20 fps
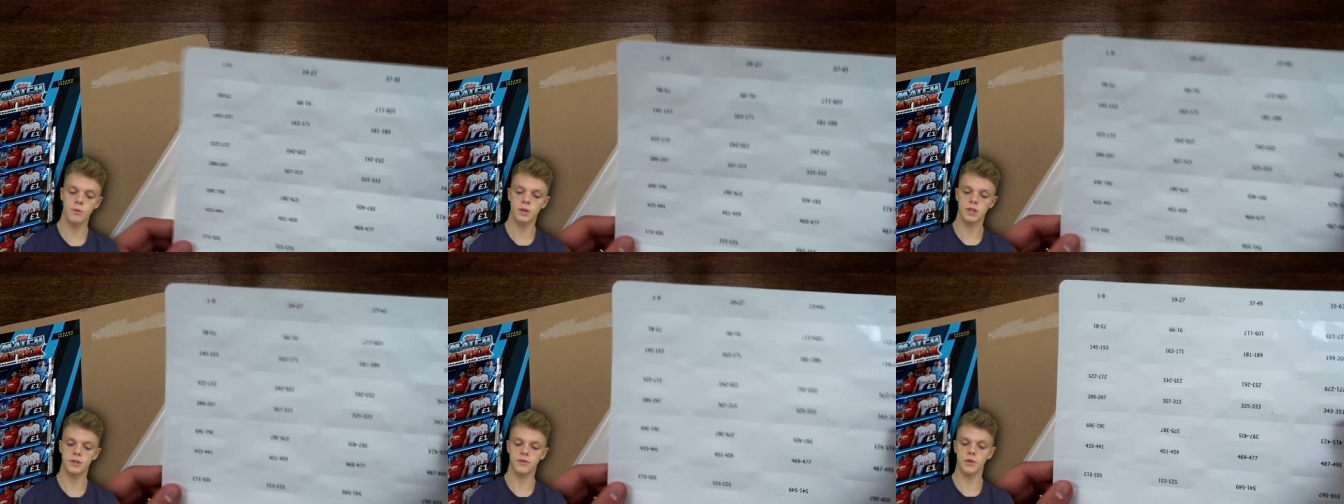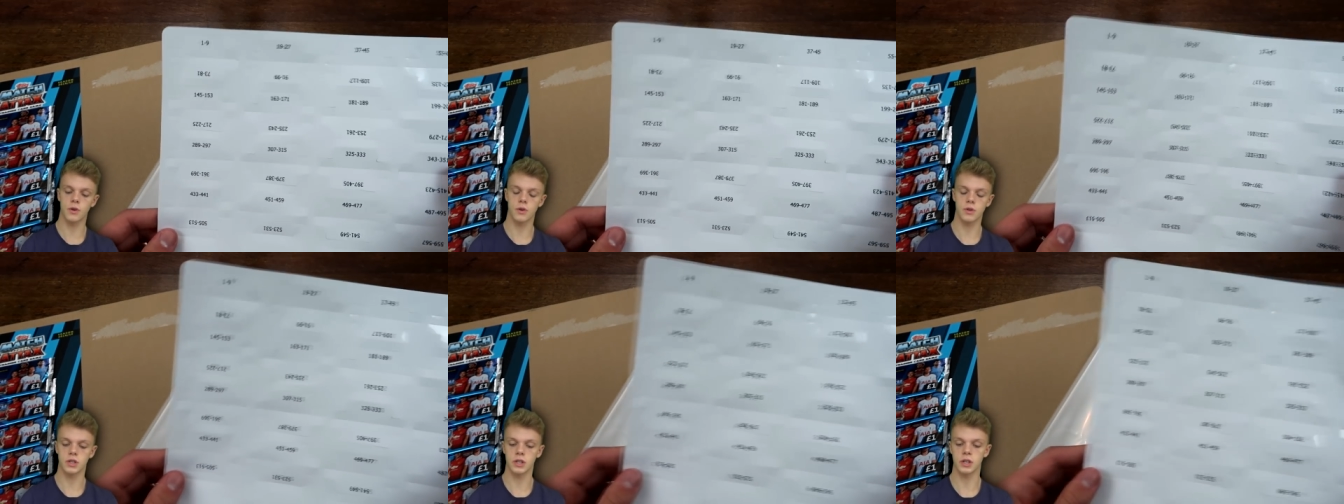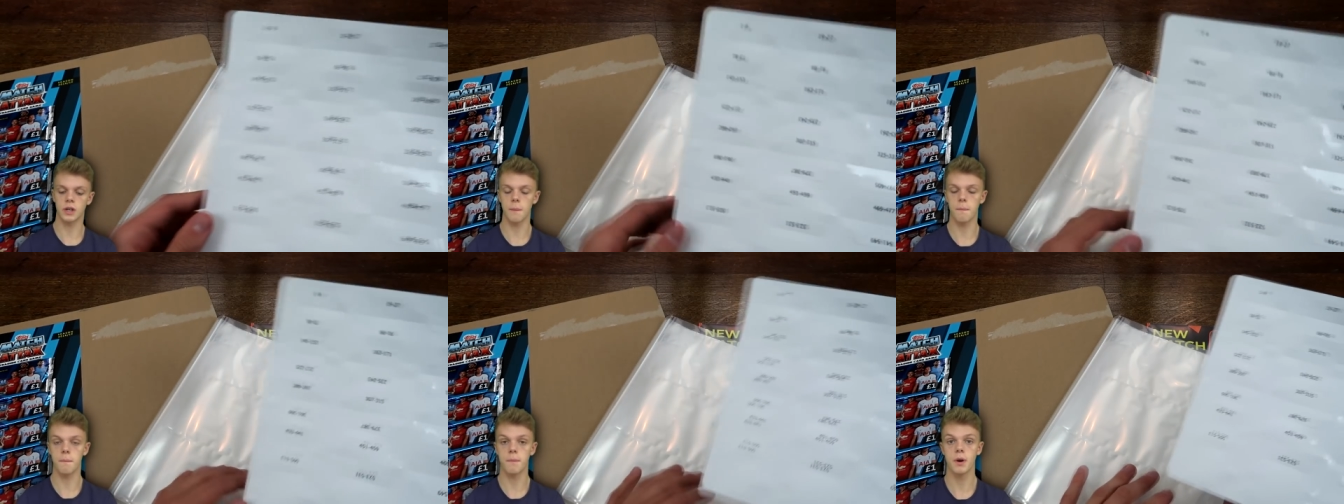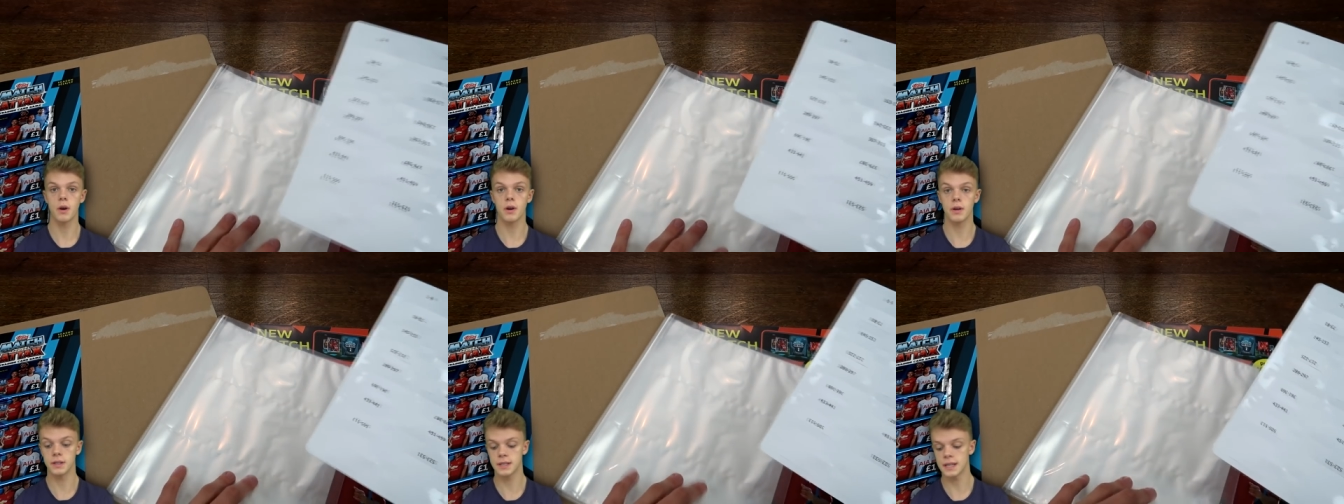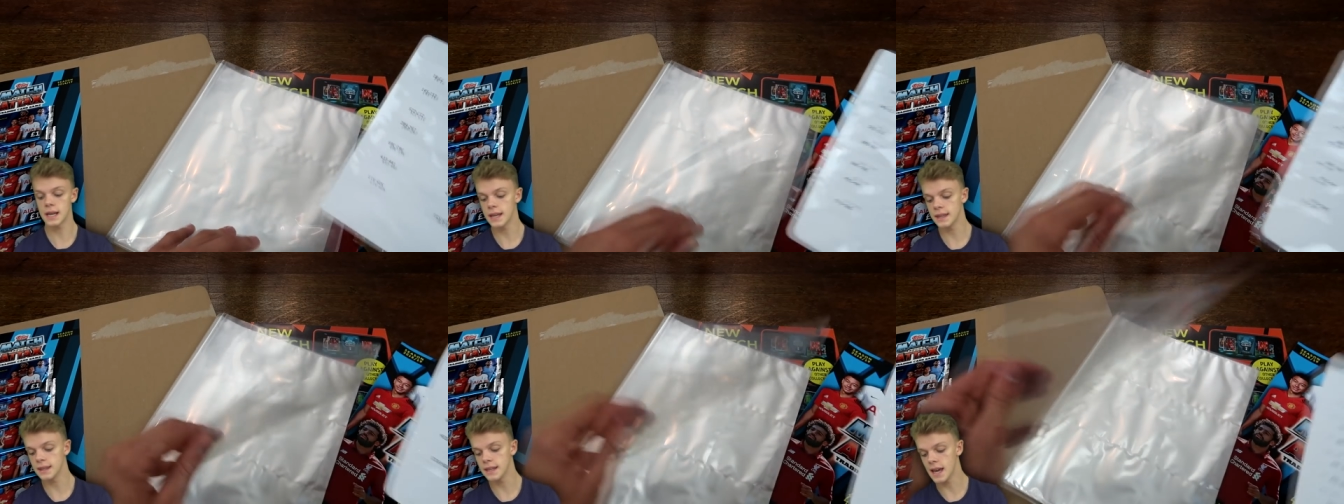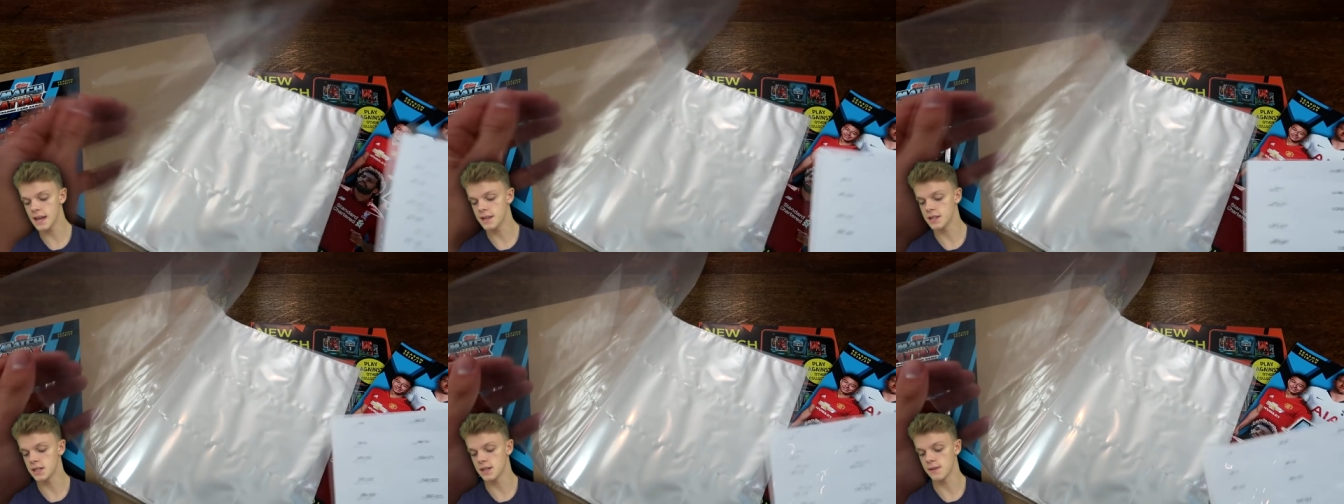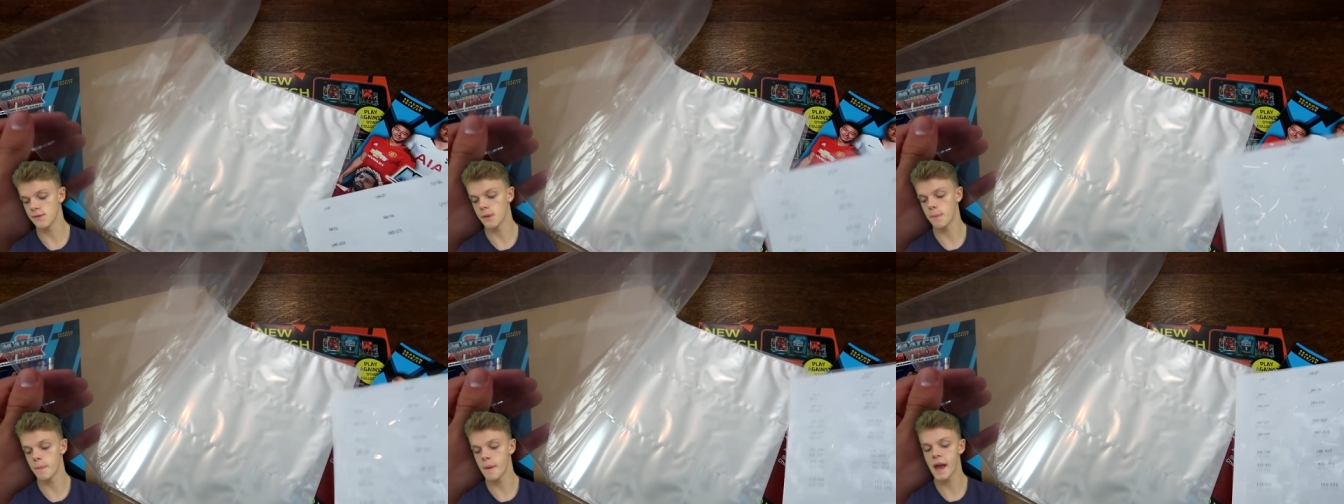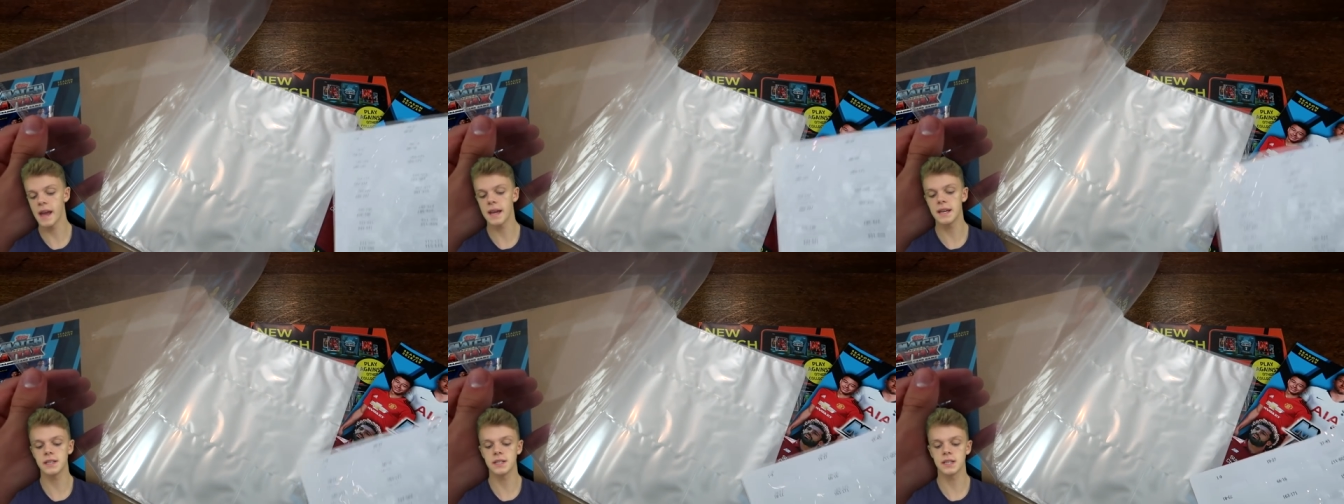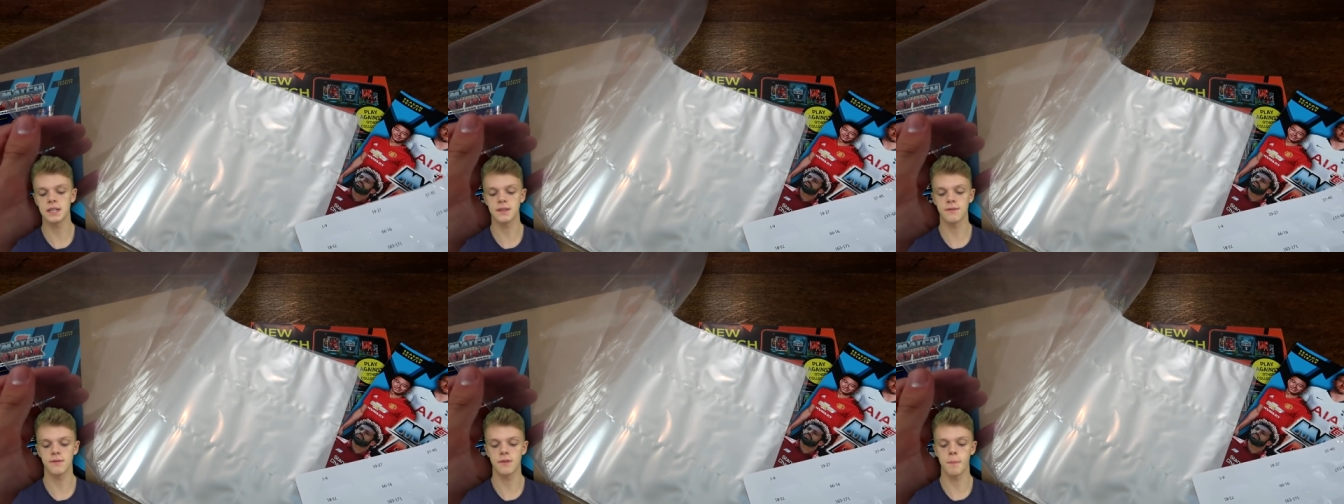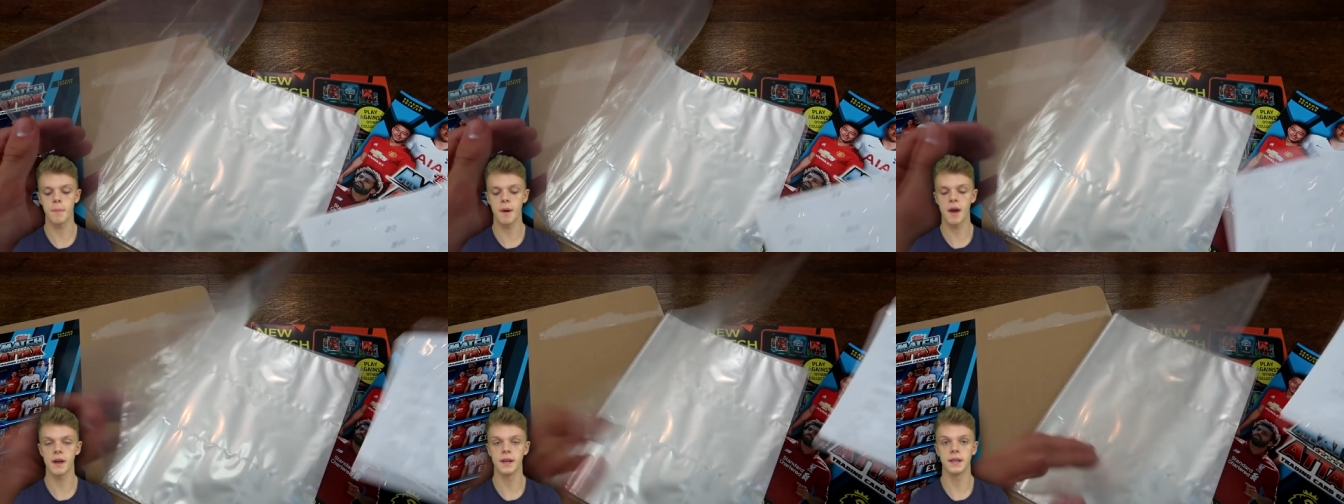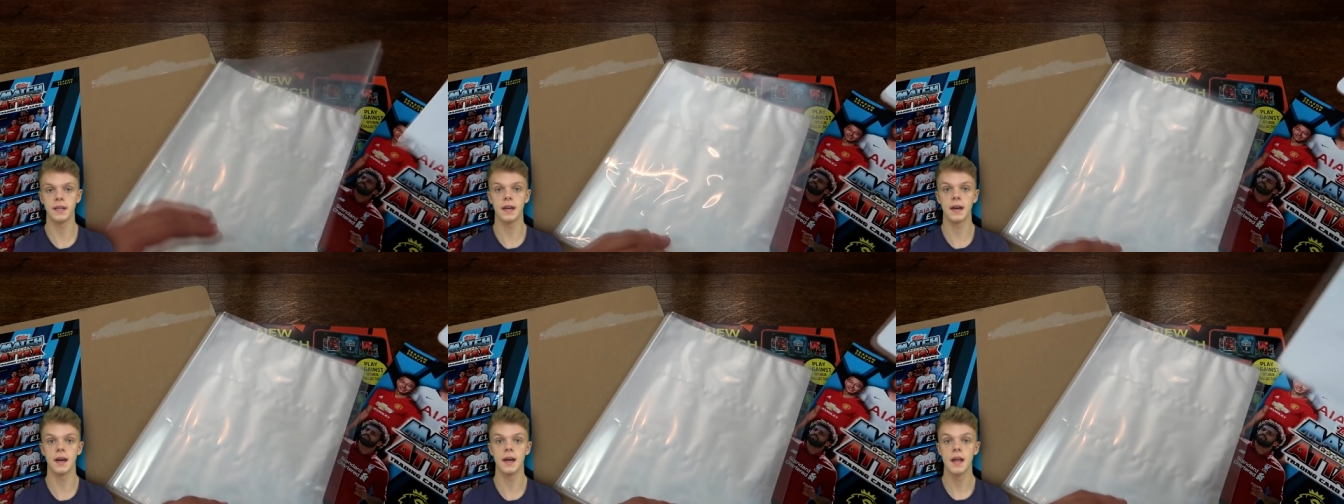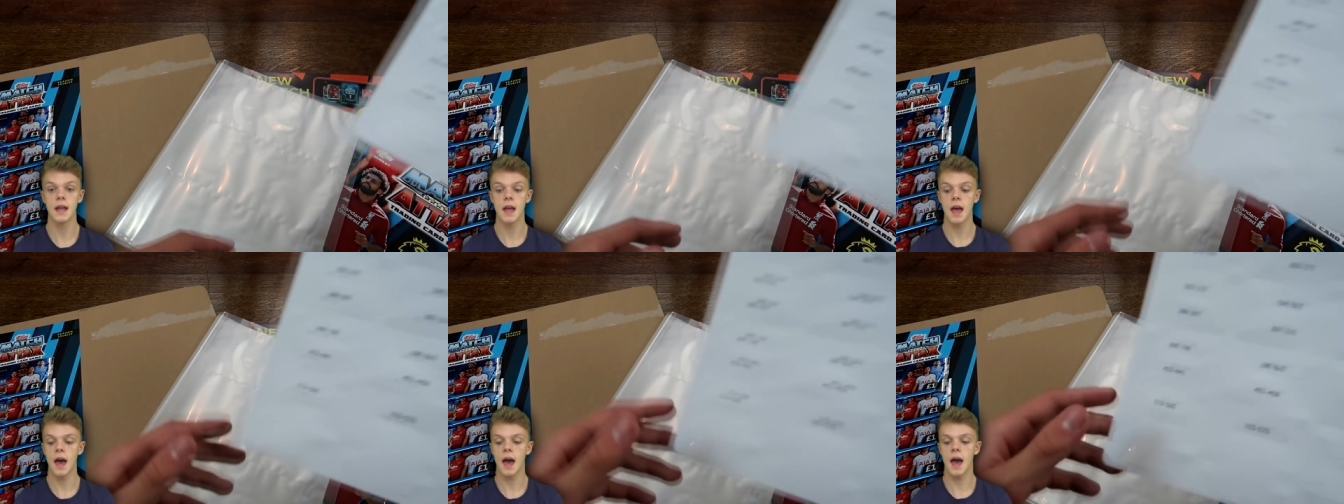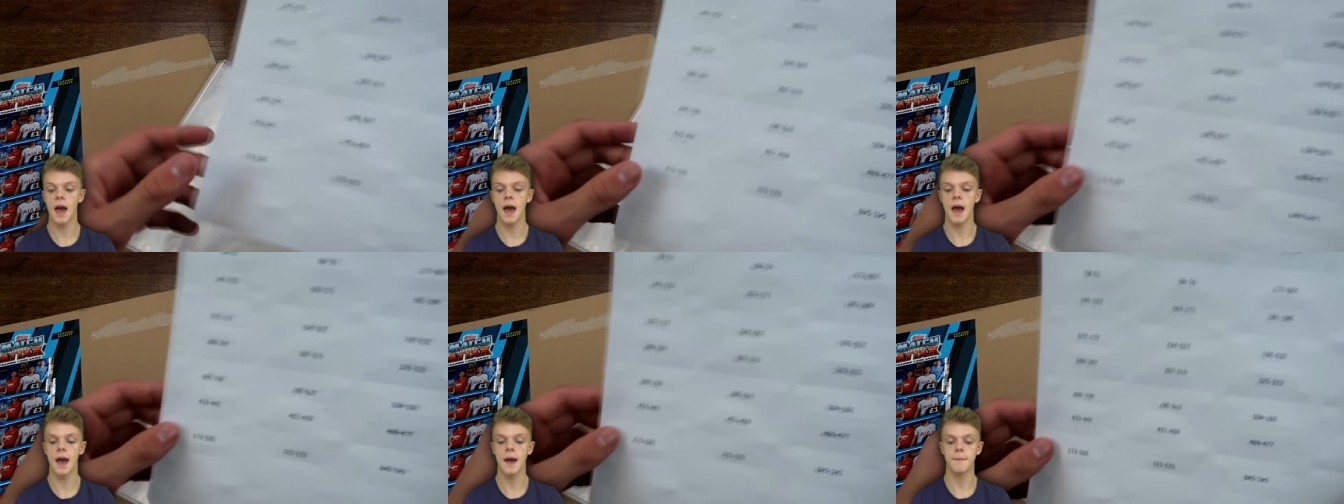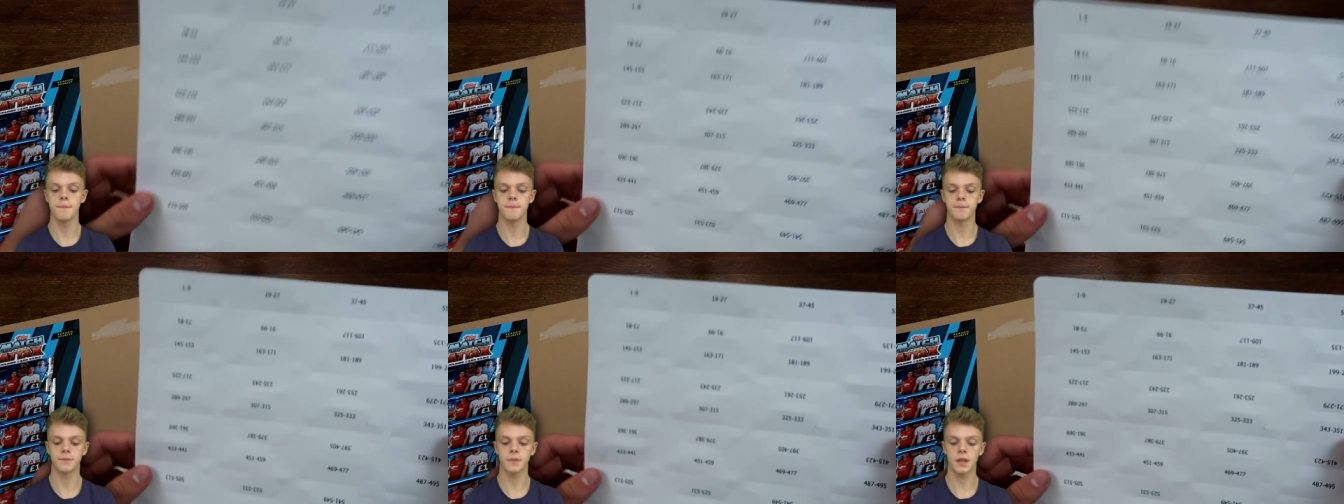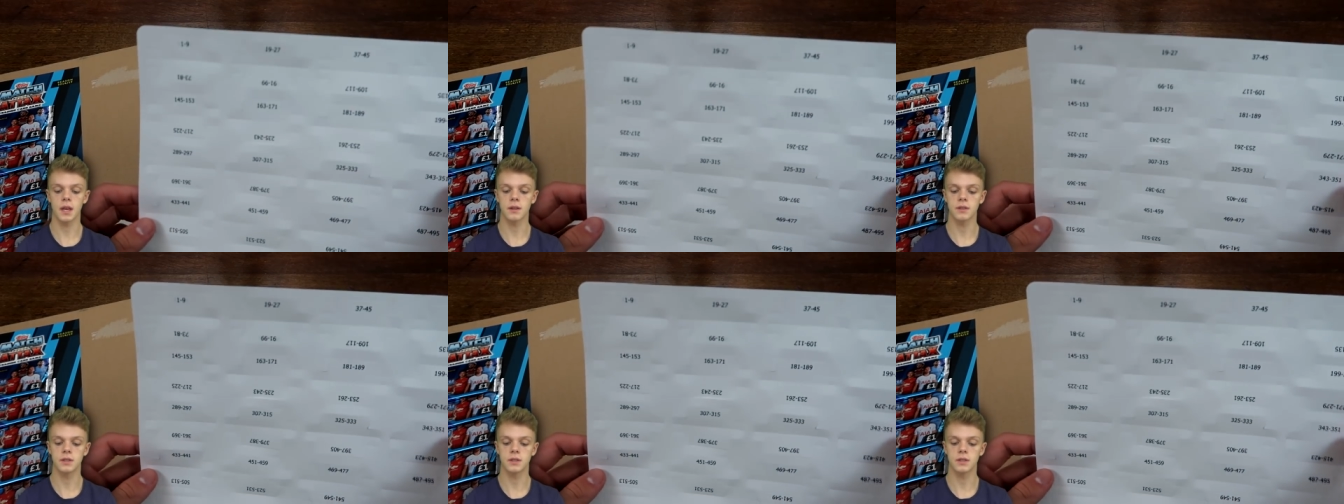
which of course you can put in the edges of the pages of the binder um,